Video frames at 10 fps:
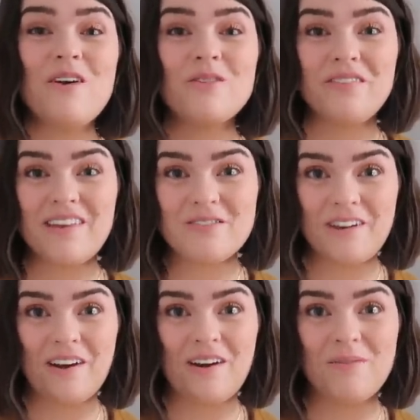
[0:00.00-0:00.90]
So in this
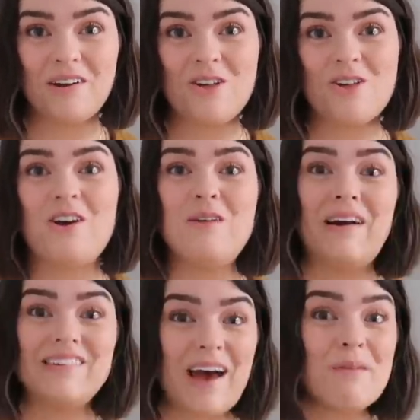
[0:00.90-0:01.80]
video, I'm gonna show you
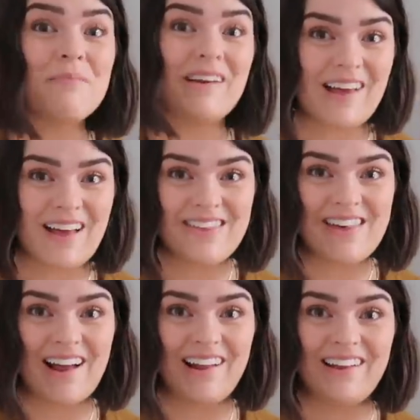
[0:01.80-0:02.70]
my 10 by 10
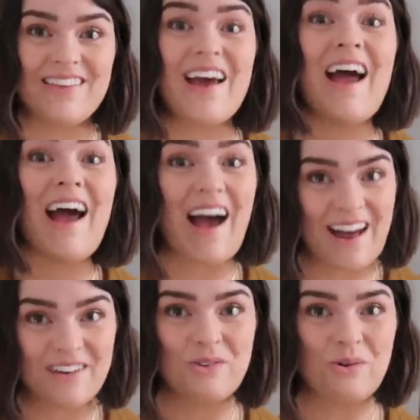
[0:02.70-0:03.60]
challenge
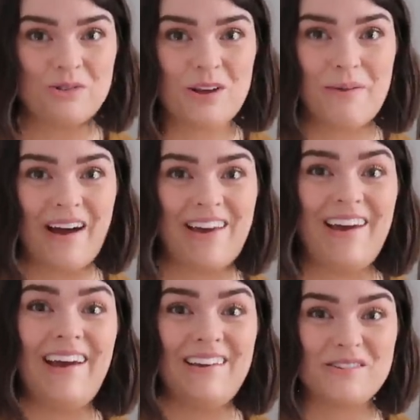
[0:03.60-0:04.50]
and also pack
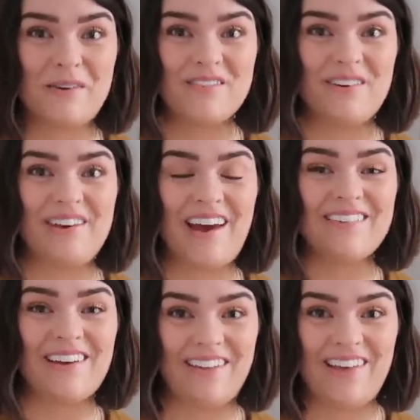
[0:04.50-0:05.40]
it into my
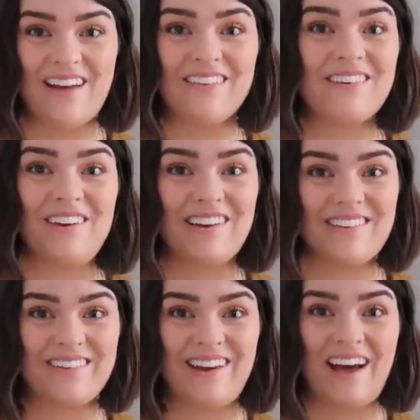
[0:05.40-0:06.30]
suitcase at the end so you can
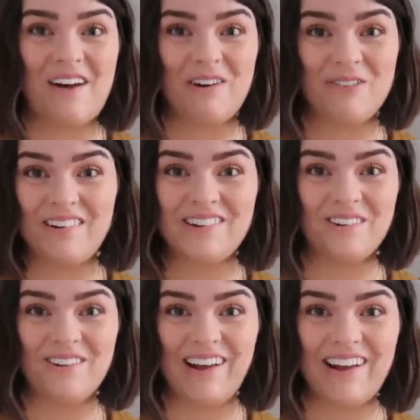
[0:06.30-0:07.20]
see how I fit it
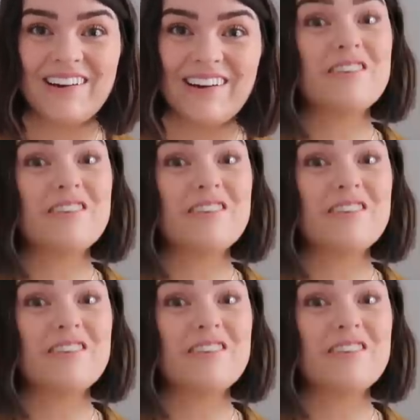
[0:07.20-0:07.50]
all in.